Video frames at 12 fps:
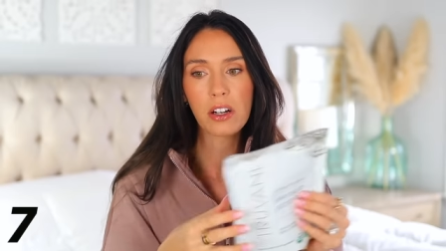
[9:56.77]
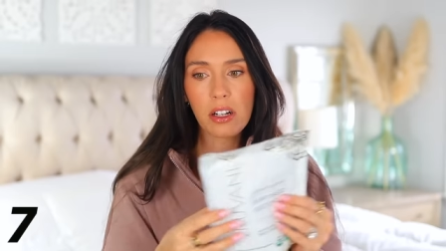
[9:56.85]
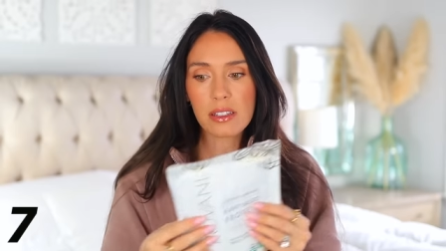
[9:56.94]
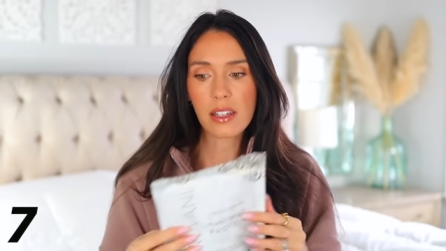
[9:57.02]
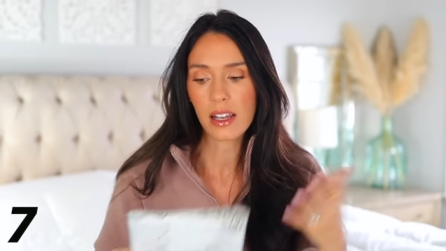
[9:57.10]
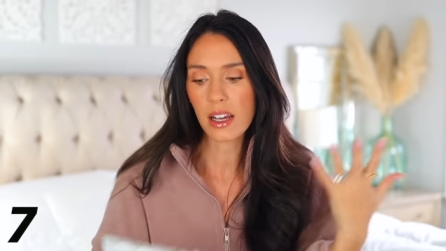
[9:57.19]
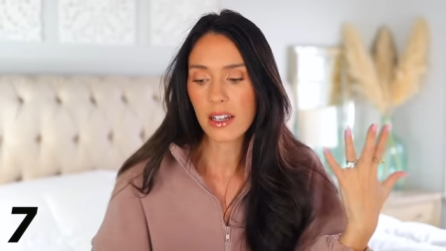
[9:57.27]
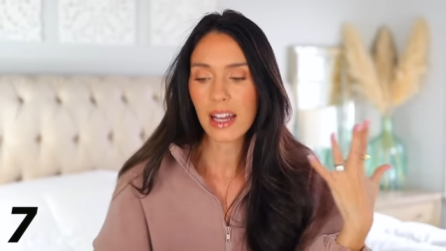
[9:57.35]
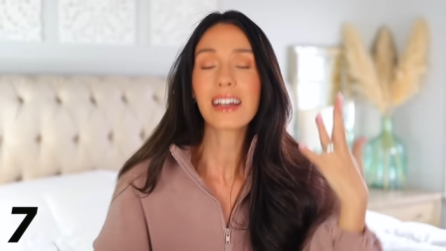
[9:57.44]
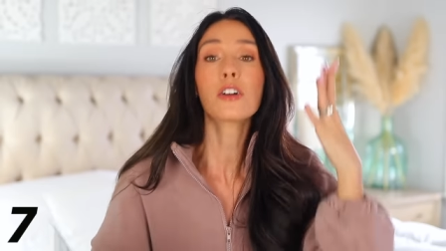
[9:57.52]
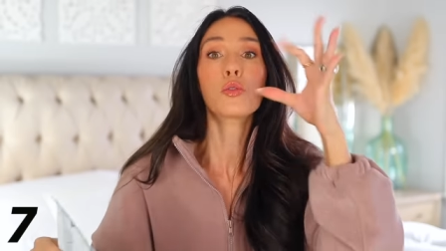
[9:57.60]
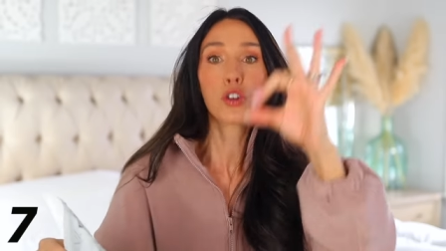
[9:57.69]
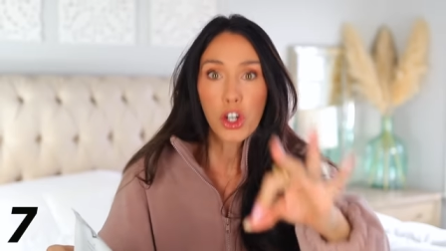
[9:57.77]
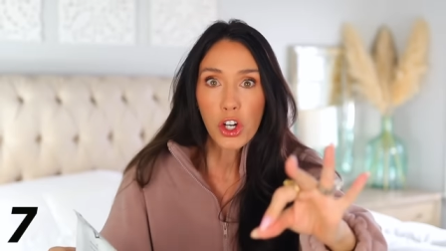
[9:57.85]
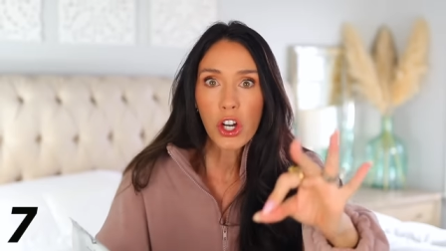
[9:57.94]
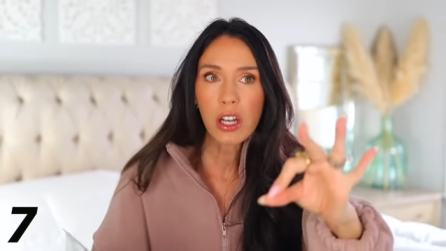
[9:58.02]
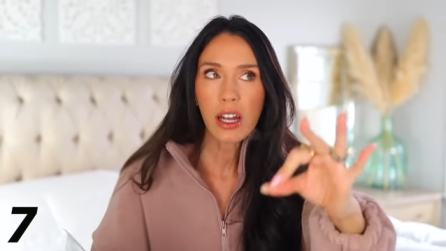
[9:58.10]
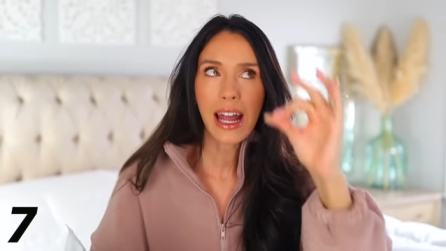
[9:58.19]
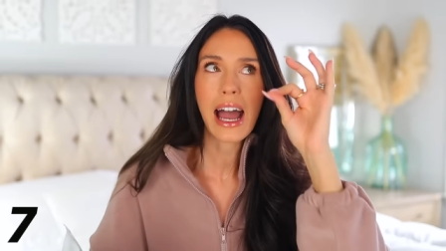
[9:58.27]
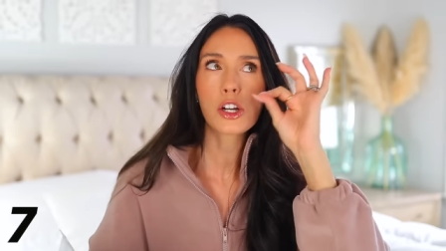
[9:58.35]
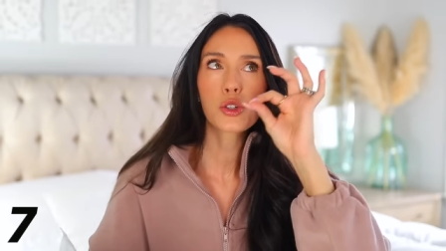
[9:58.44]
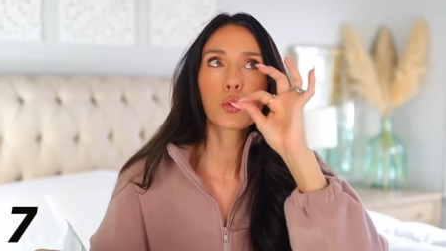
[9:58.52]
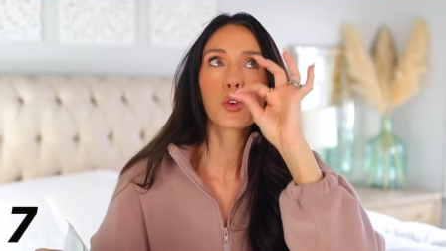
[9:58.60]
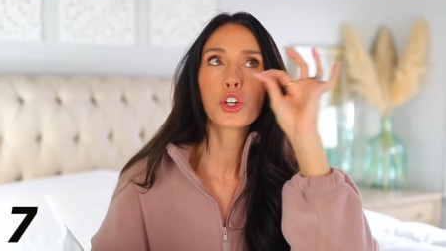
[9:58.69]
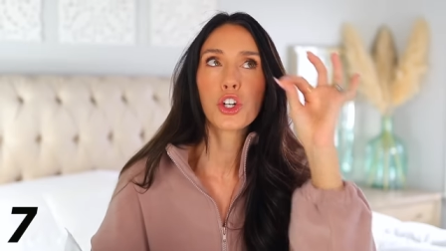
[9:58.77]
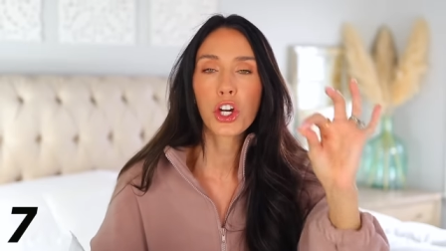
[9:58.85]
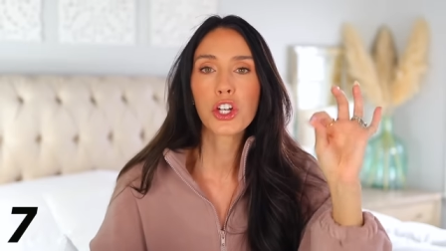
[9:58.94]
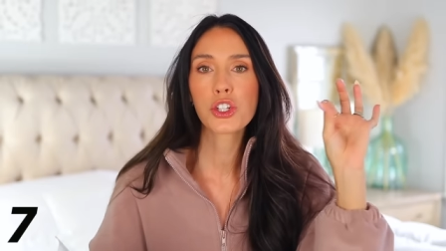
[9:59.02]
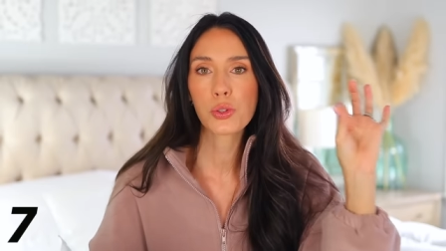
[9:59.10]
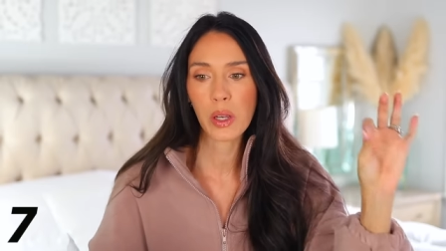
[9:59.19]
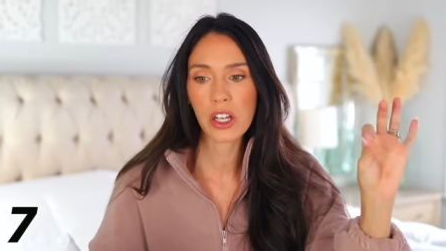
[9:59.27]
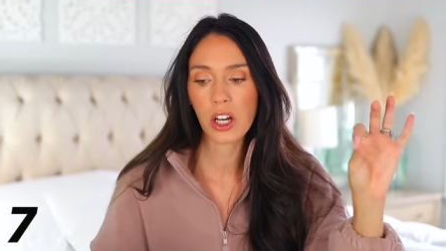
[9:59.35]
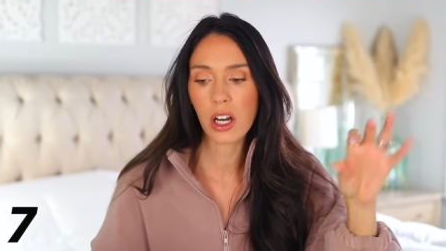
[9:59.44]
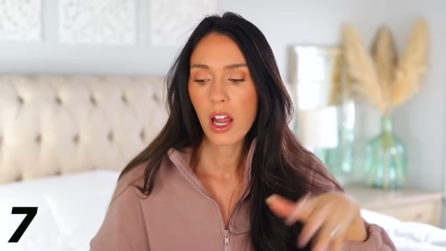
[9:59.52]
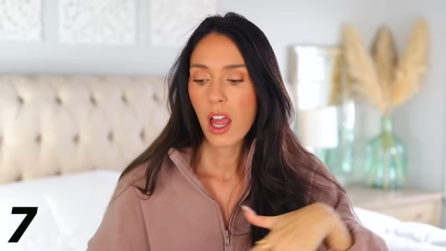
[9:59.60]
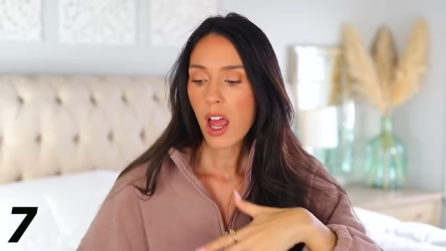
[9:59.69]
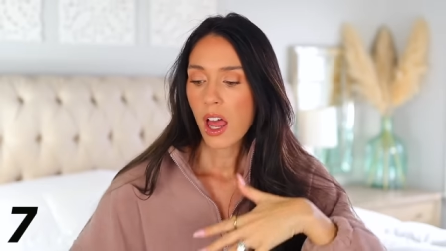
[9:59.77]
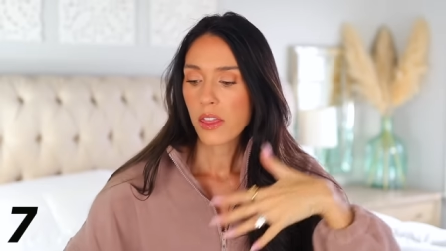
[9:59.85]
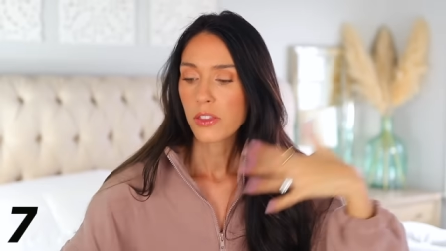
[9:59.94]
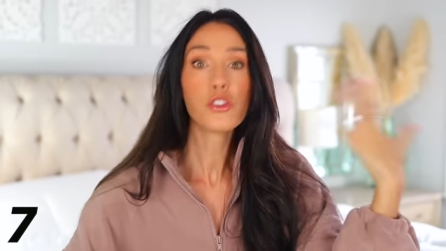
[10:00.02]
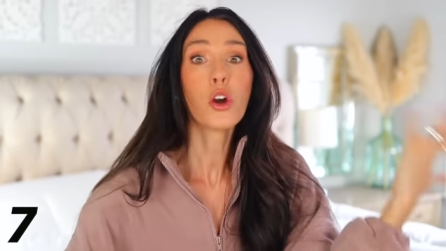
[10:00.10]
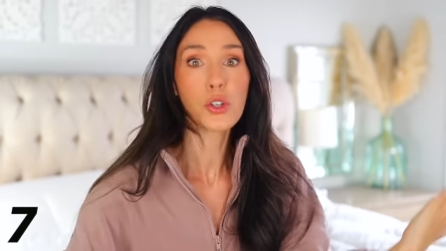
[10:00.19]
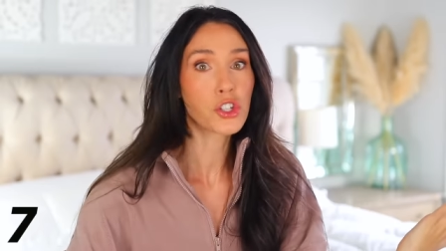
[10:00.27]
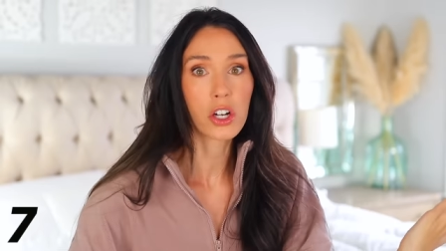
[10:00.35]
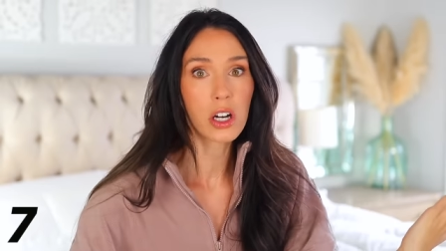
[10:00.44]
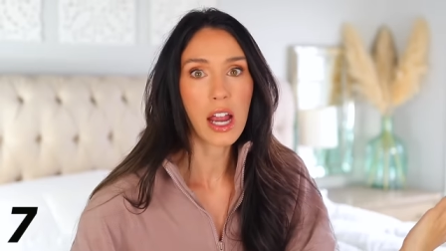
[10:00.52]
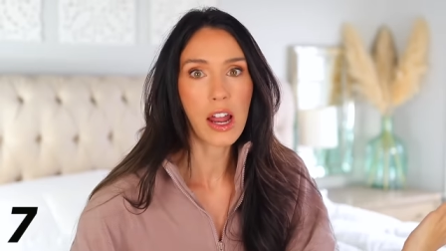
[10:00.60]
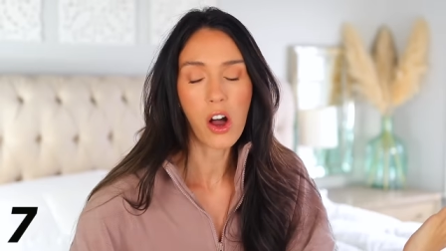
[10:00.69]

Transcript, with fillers: It's like a, a good, an actual good sweetener no sugar at